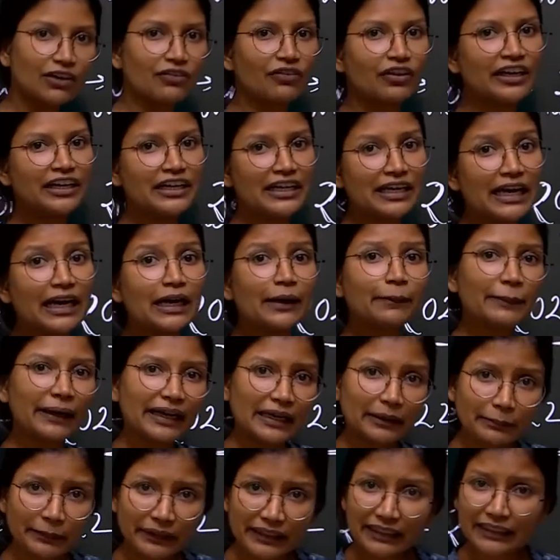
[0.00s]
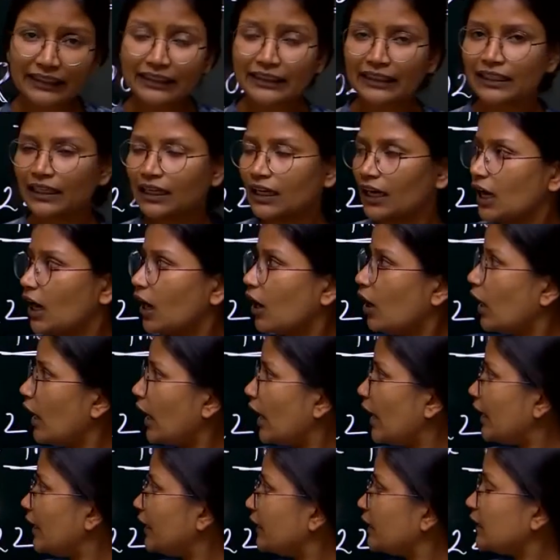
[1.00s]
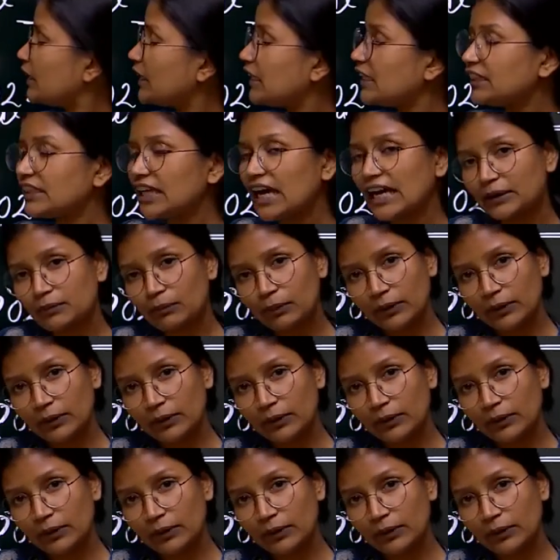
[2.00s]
covered by me. And in